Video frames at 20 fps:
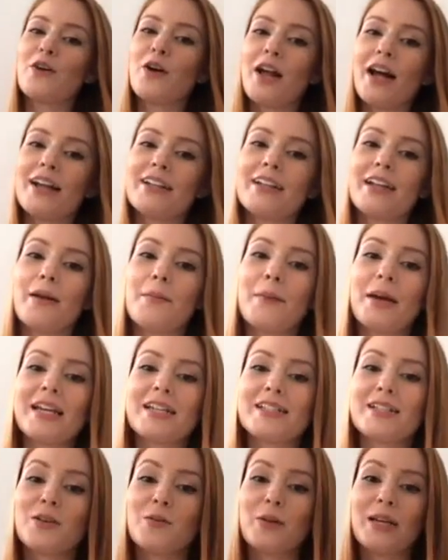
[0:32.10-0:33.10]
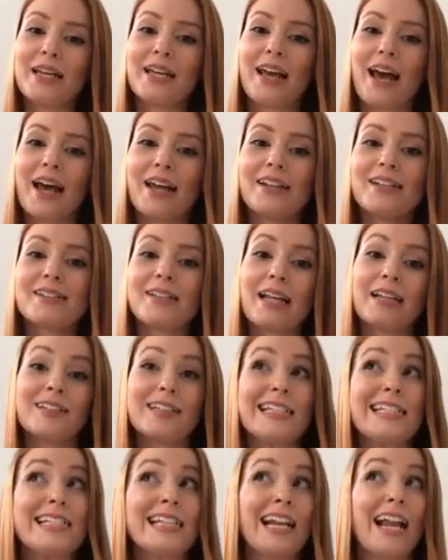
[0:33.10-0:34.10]
all had an amazing weekend and
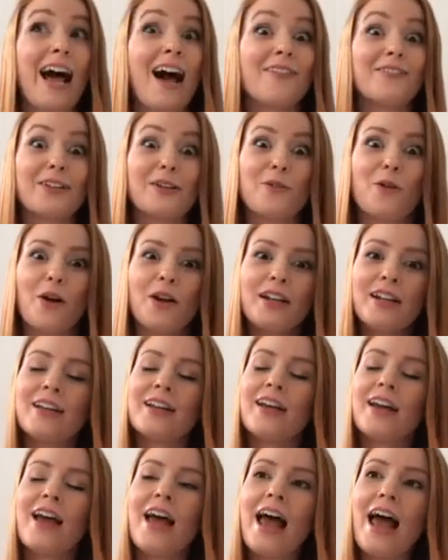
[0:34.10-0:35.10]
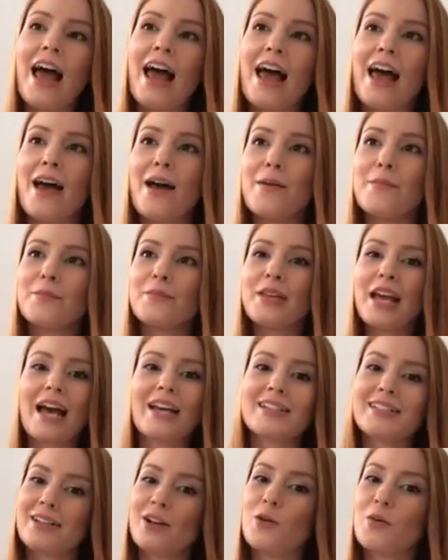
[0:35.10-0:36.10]
still having one.
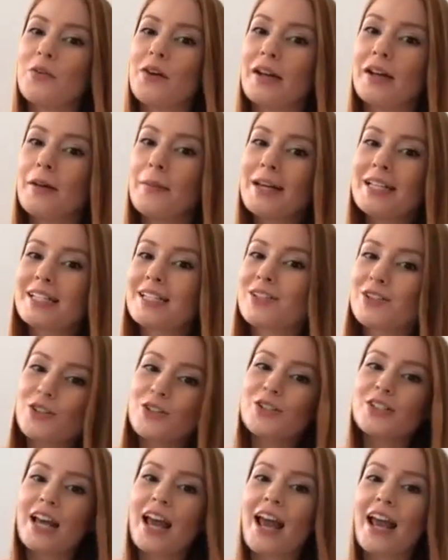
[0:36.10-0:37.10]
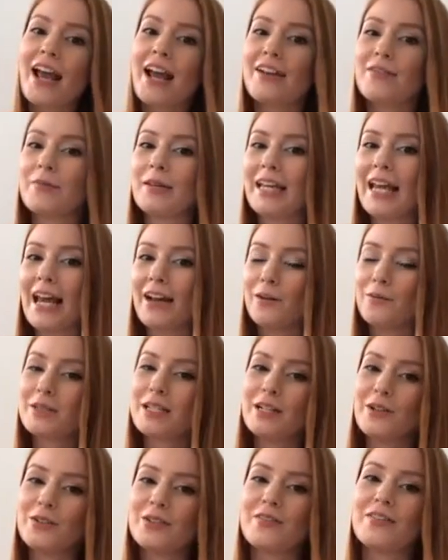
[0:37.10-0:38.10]
Yes, hope you've had an amazing Sunday and I've been getting up
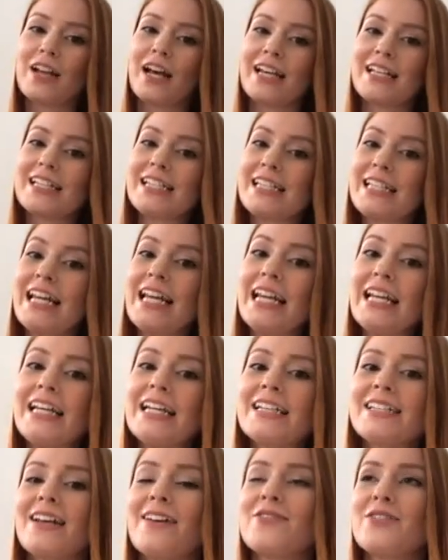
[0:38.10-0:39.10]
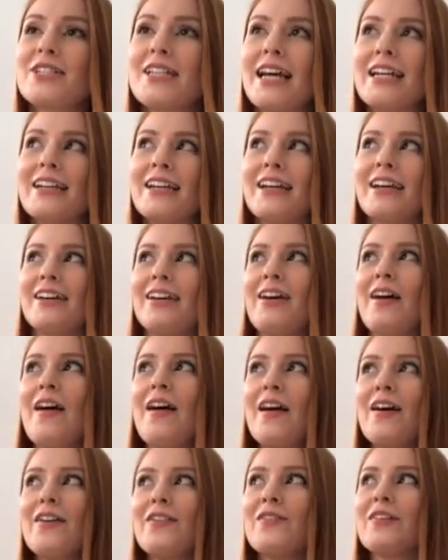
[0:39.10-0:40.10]
to loads of nice things. I've just had a
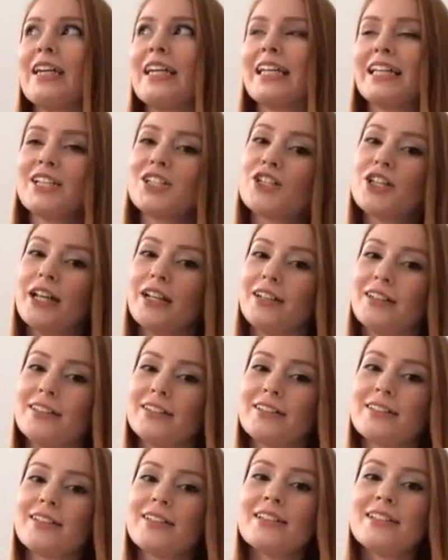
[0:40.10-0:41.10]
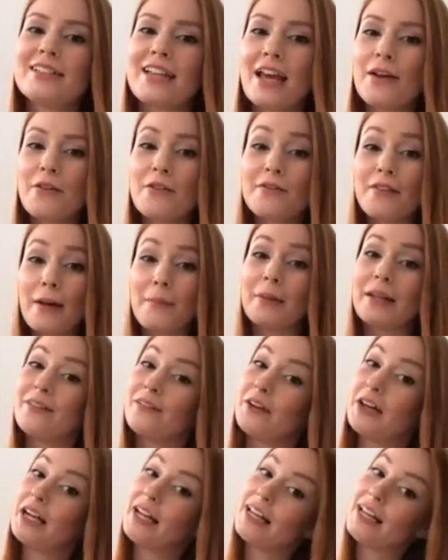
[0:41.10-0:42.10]
really chilled day with family
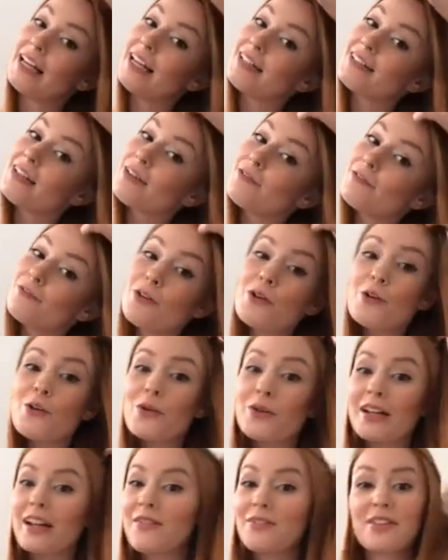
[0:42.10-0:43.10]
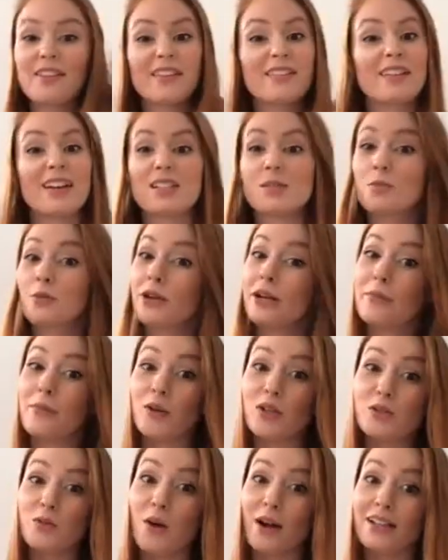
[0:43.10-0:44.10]
really and eating food and everything. That's pretty
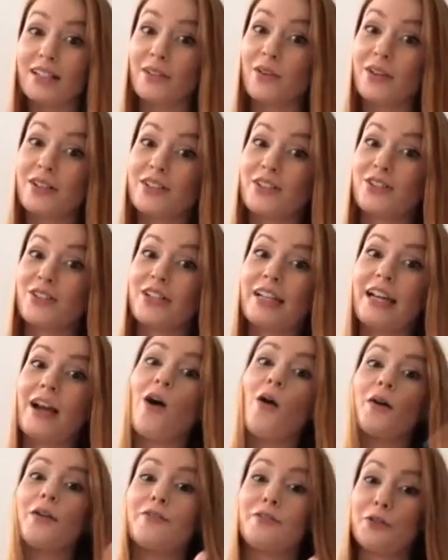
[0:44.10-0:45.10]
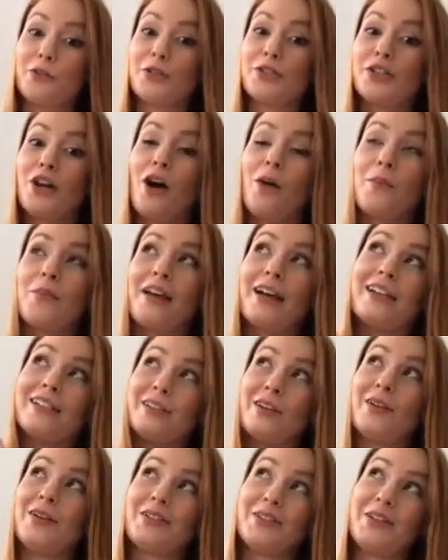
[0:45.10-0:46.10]
much what I do on a Sunday. Oh, on a food shop, that is
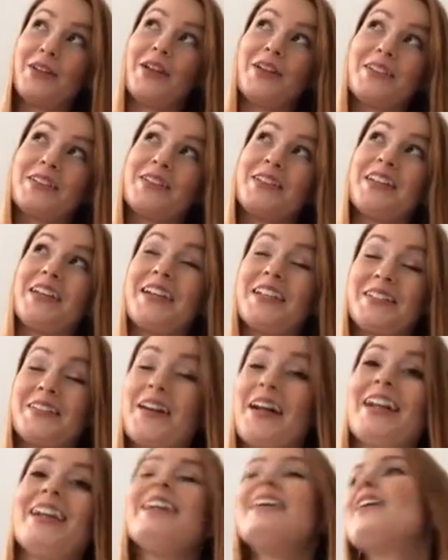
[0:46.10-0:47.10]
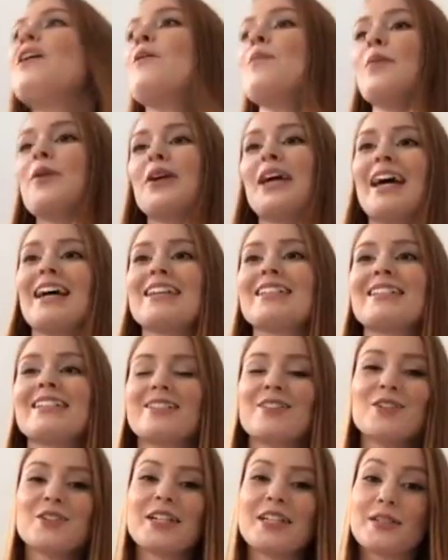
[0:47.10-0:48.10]
always done on a Sunday as well. But yes,
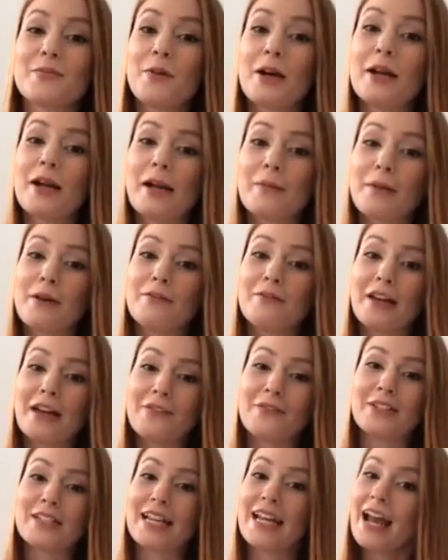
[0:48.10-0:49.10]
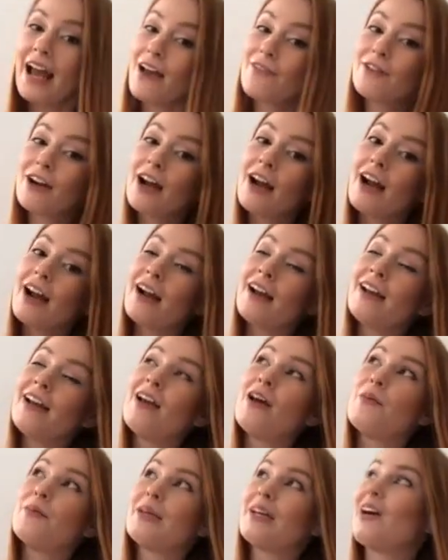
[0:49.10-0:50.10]
Sundays are probably like my favourite day ever
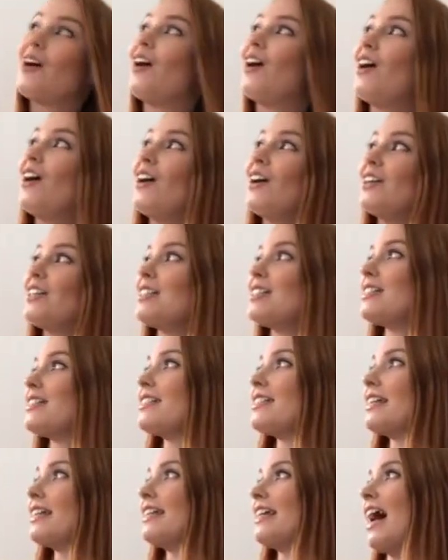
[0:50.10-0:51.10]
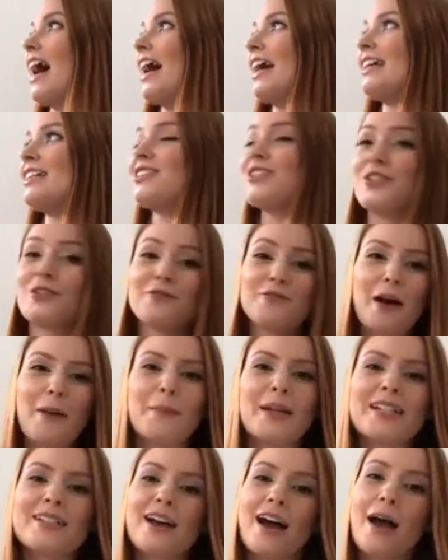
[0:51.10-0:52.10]
because yeah, it's just
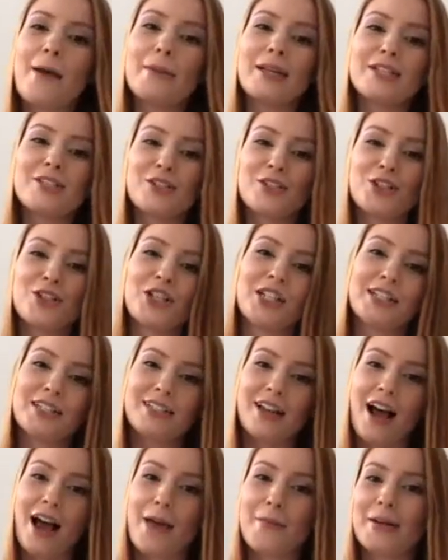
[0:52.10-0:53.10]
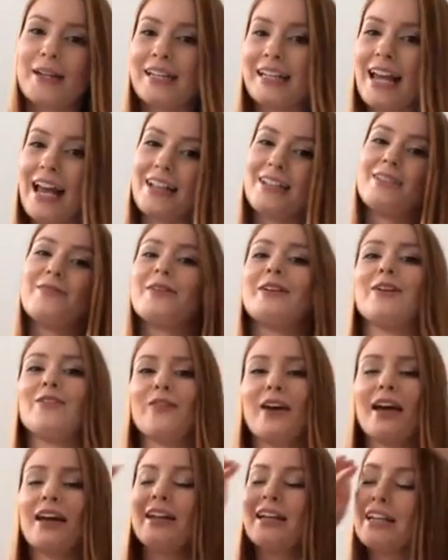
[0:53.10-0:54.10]
family time, it's just chill time, and yes, we love
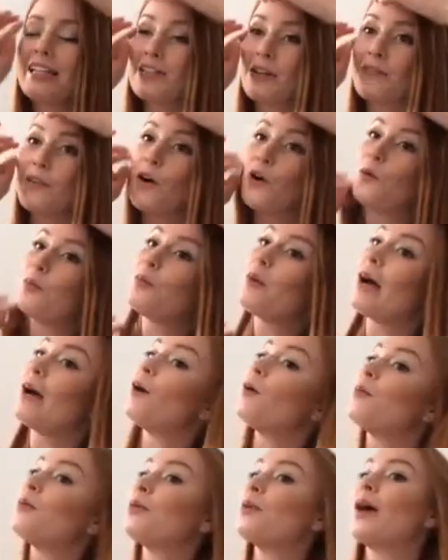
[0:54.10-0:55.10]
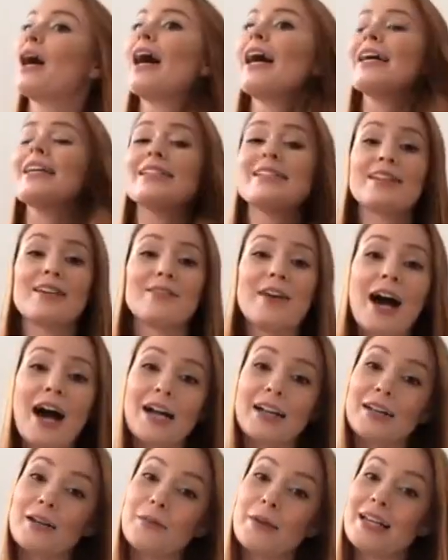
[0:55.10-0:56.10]
it. So I hope you guys have
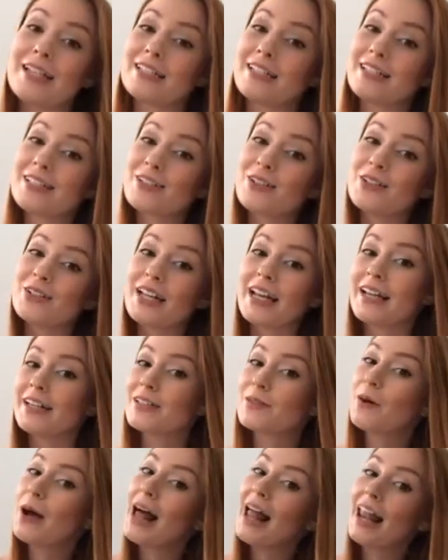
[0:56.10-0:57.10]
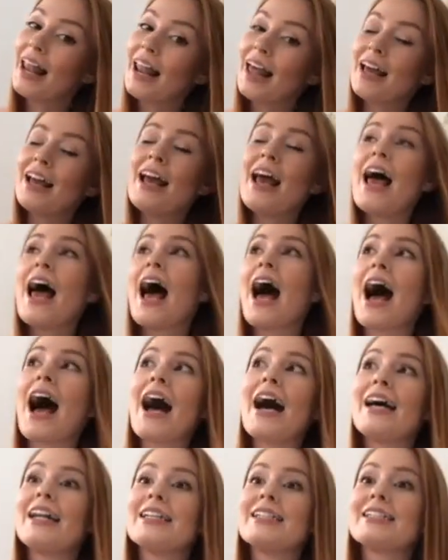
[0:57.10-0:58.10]
had an amazing Sunday as well.
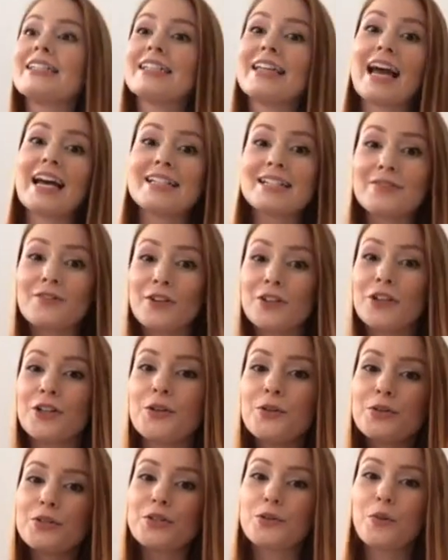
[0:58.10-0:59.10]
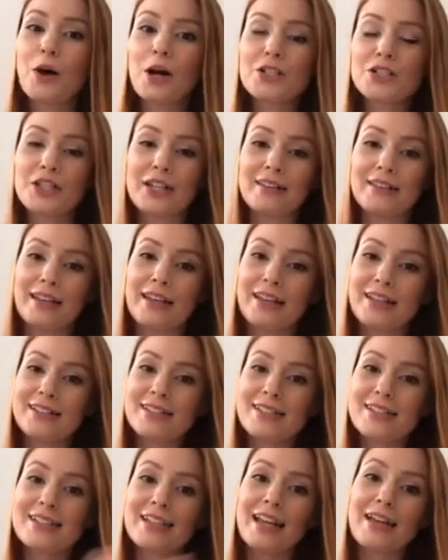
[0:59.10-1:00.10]
And yes, if you're new to watching these,
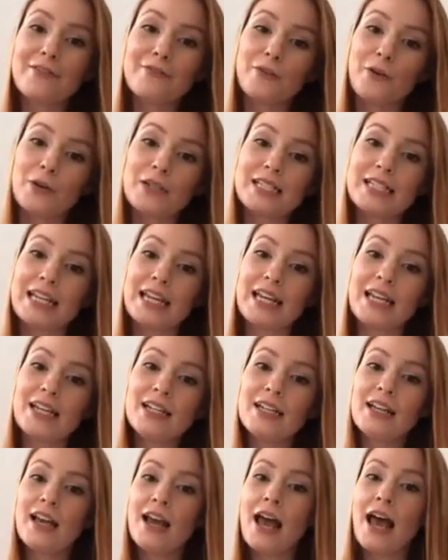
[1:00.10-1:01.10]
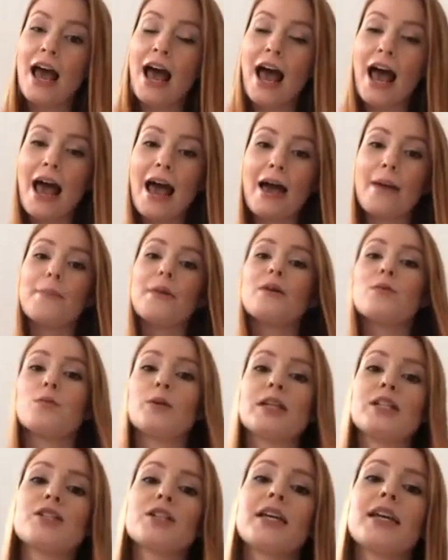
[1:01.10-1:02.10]
it's day 14,
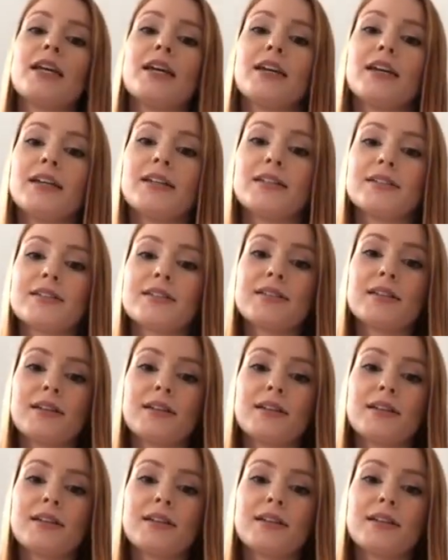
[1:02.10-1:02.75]
which is